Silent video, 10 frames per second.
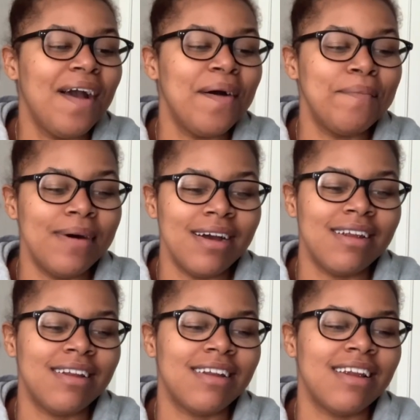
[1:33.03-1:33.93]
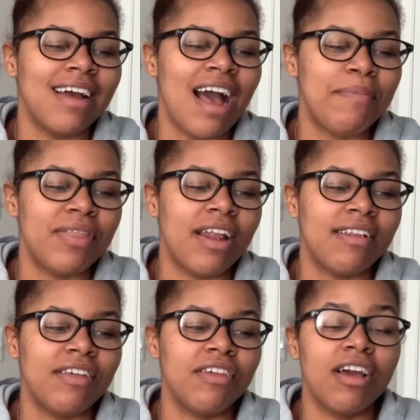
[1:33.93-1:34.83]
But
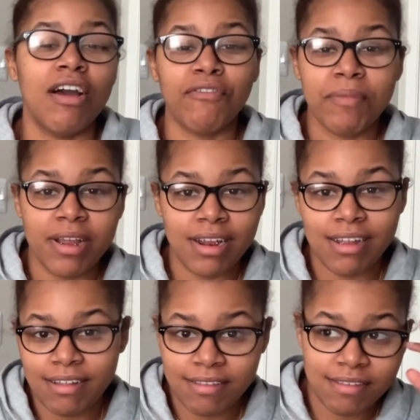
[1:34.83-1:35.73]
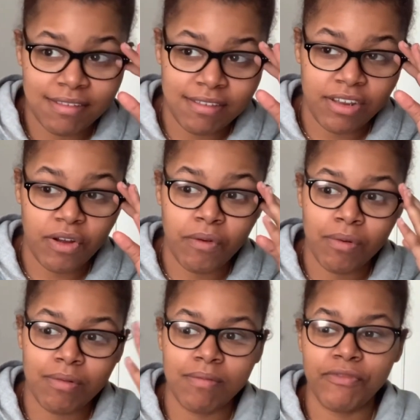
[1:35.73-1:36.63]
hypothetically the government is,
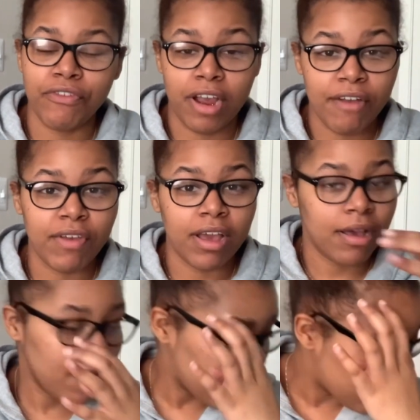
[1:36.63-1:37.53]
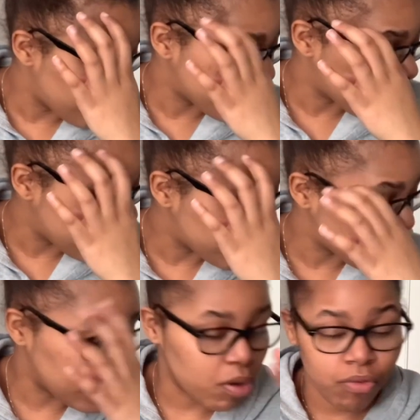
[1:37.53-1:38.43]
forgiving a percentage of the
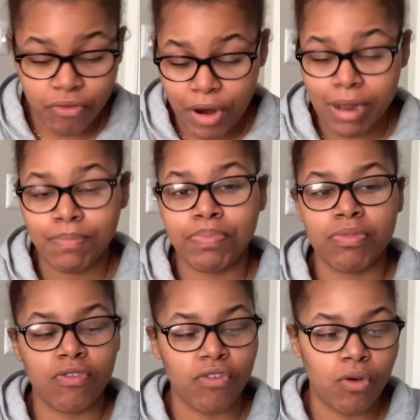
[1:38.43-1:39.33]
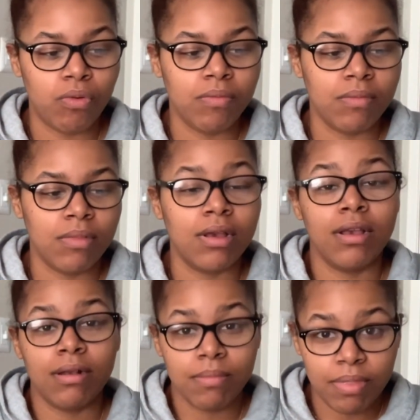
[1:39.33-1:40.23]
loans, right? So
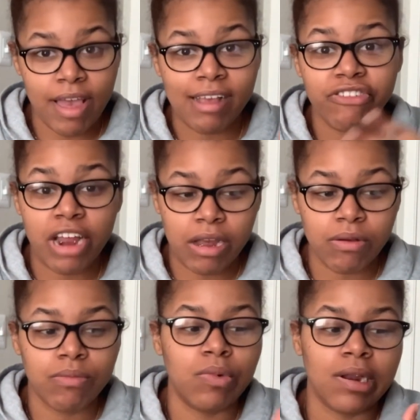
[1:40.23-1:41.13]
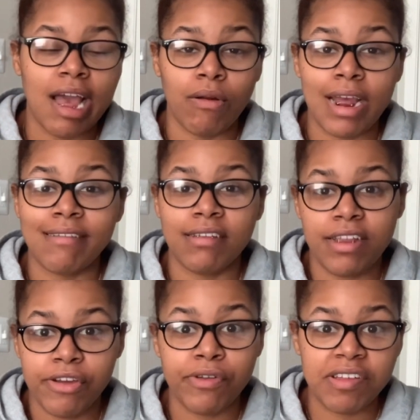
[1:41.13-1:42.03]
that check would count as a
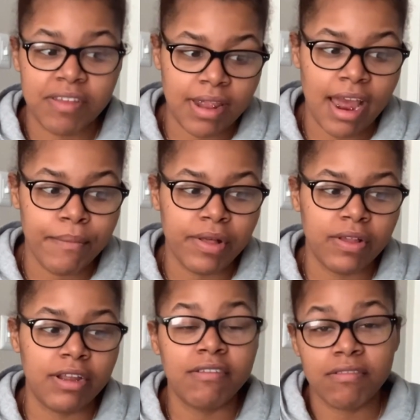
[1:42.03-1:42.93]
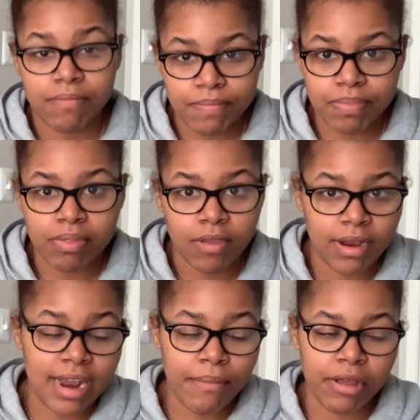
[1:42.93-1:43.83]
decrease in liabilities,
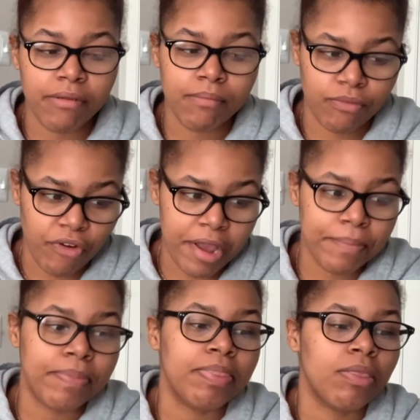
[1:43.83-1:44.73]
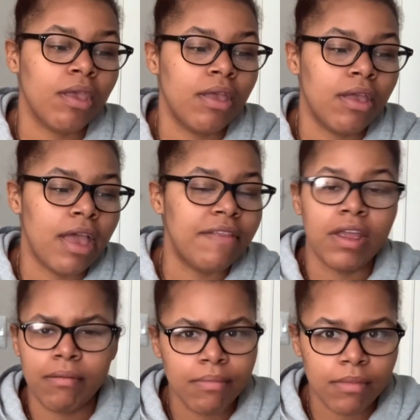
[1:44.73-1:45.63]
debit, right? And
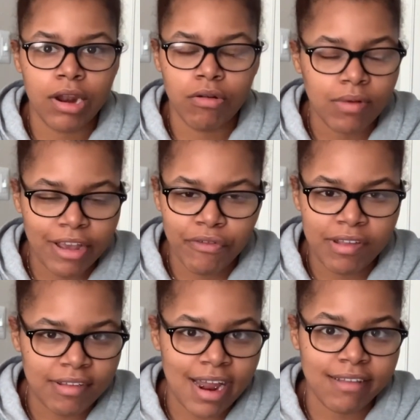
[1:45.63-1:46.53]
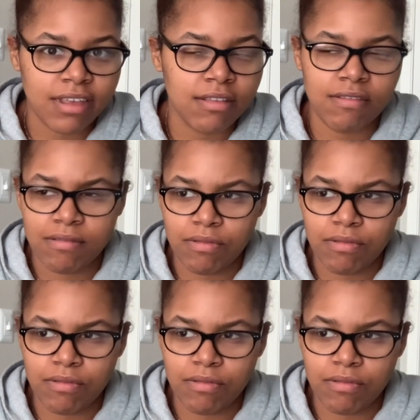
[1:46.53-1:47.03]
then, increase in assets.